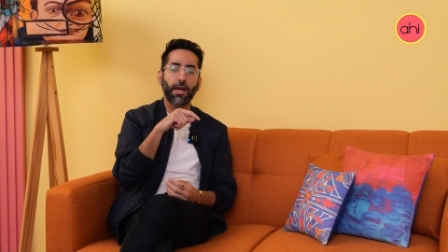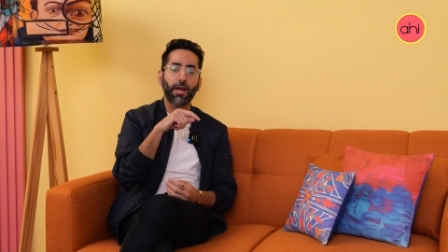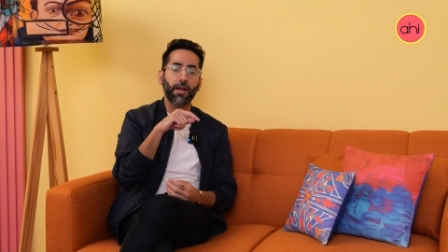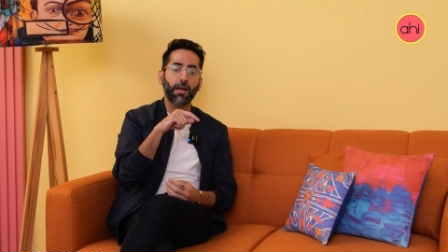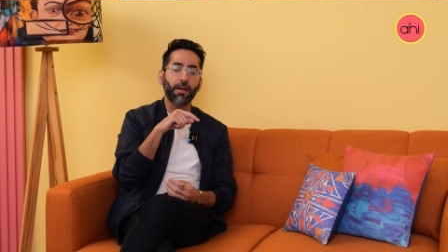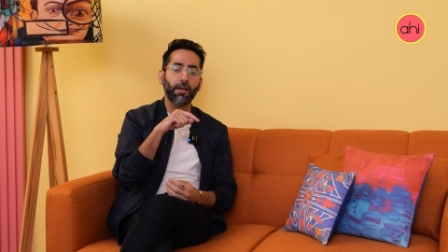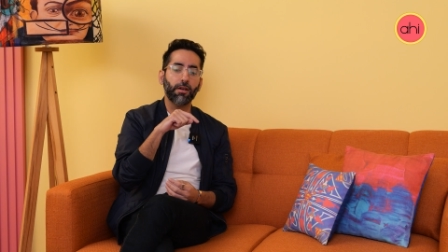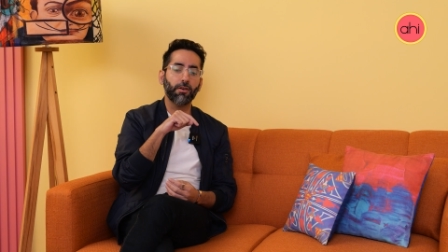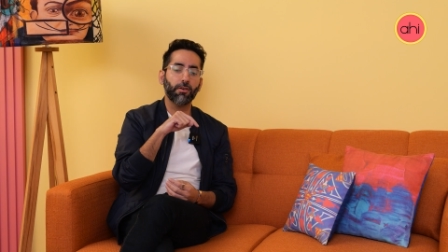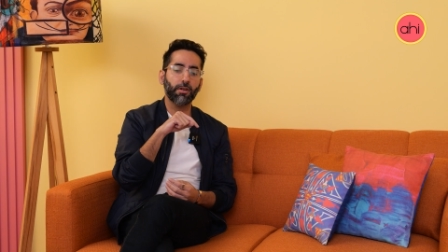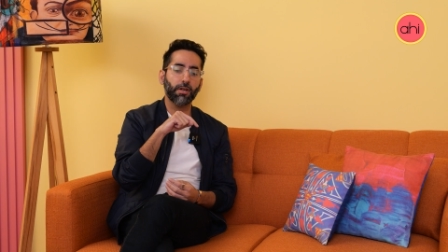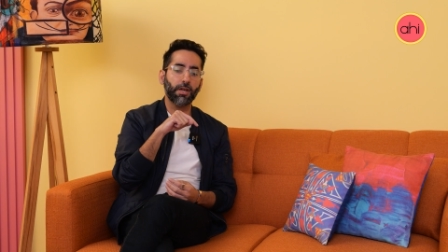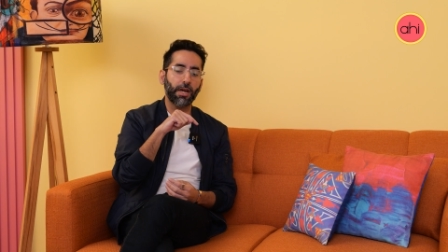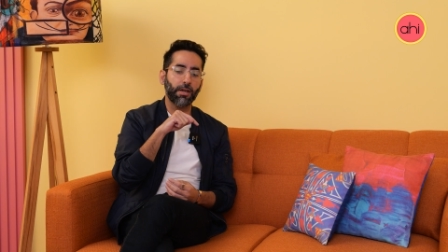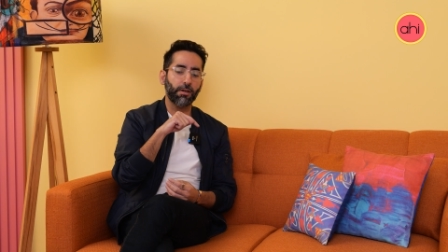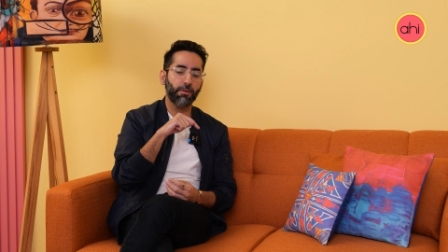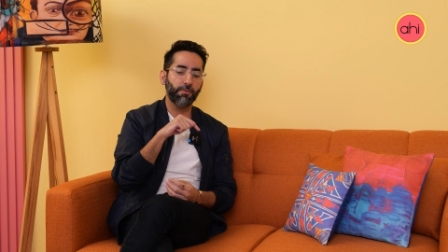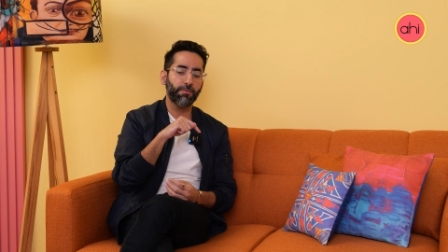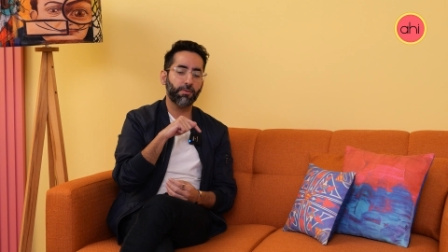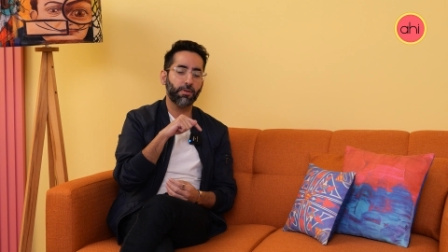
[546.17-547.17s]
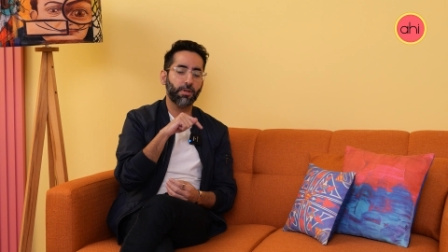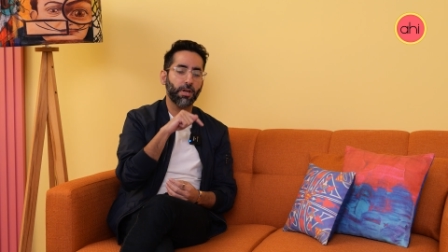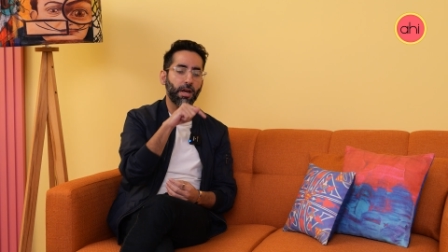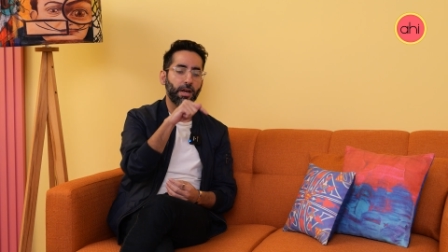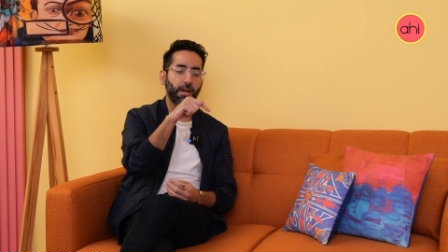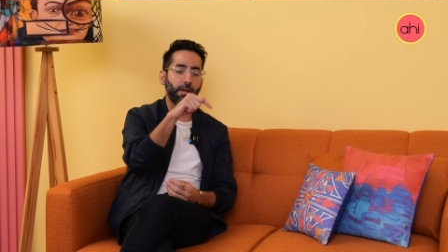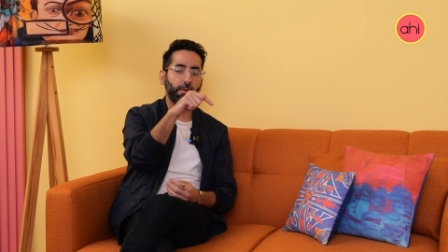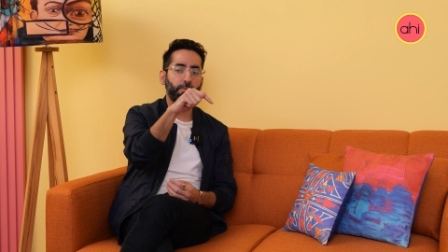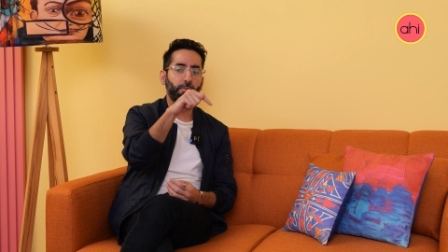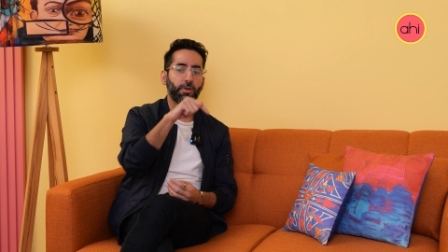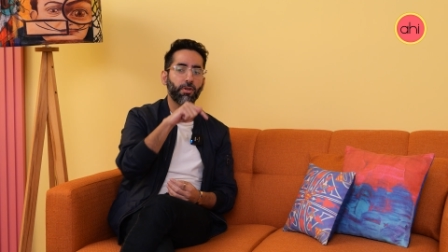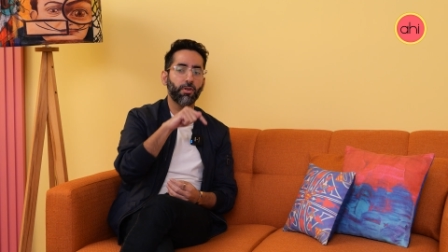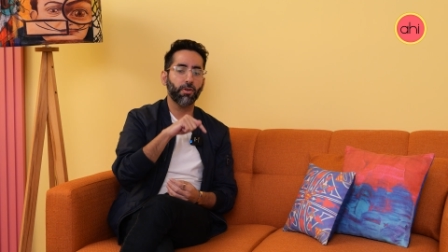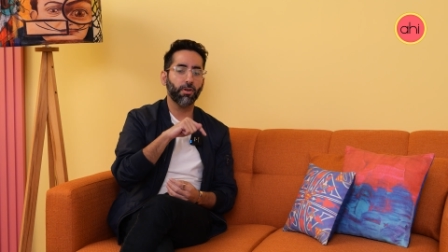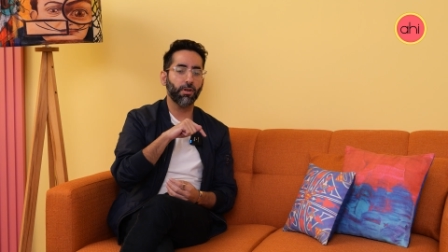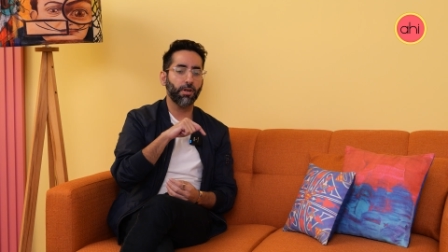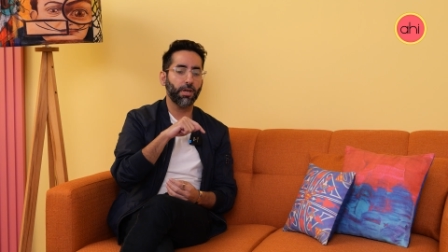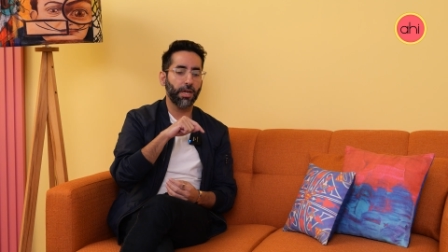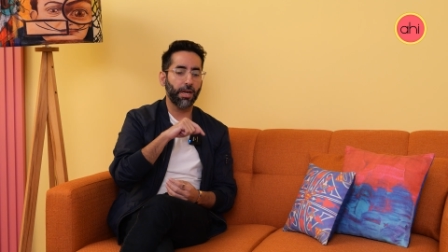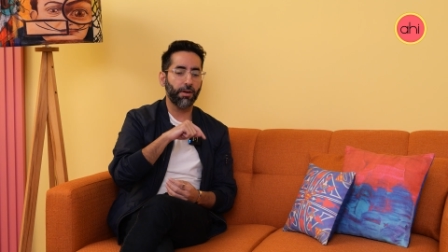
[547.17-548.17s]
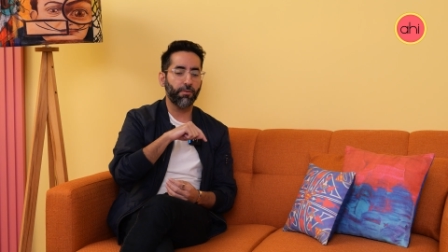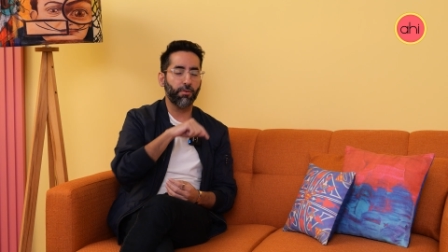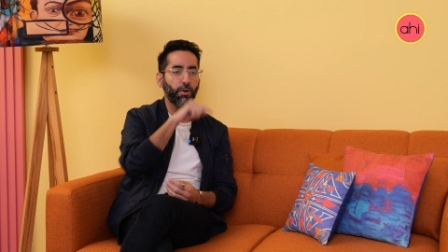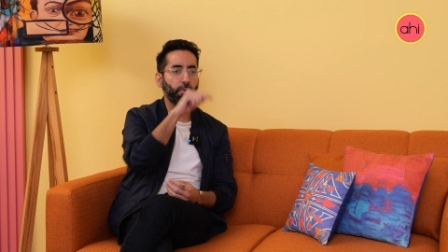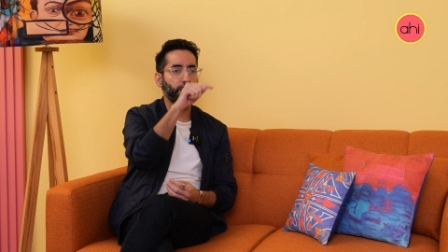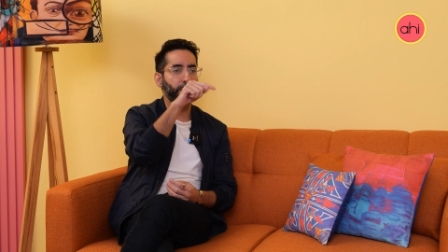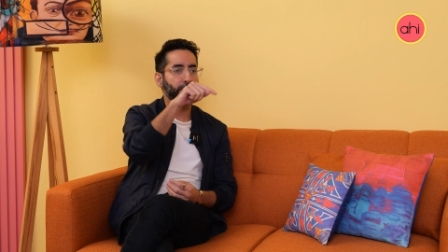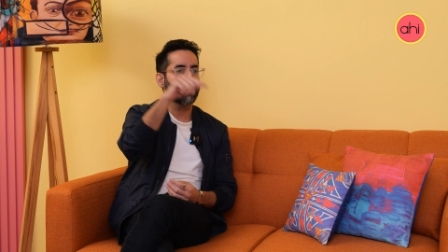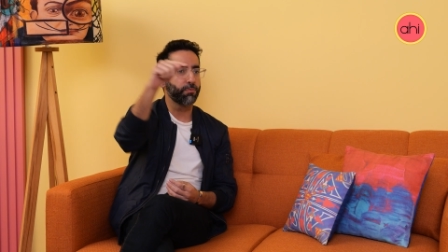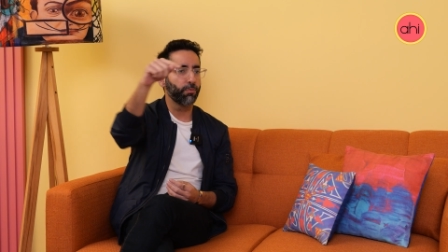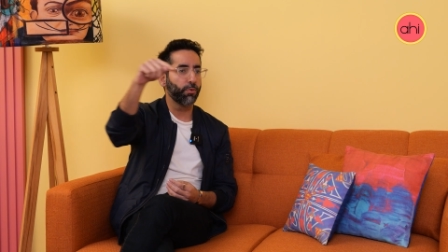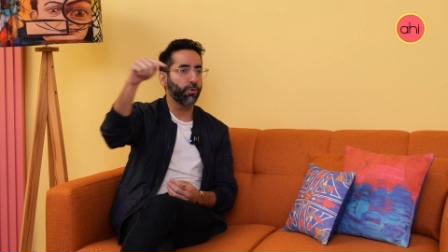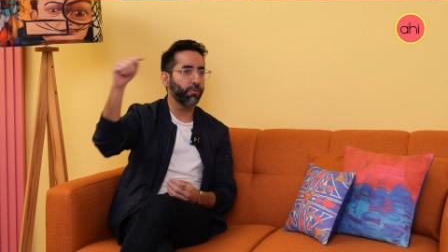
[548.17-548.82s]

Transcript: And kind of timed everyone's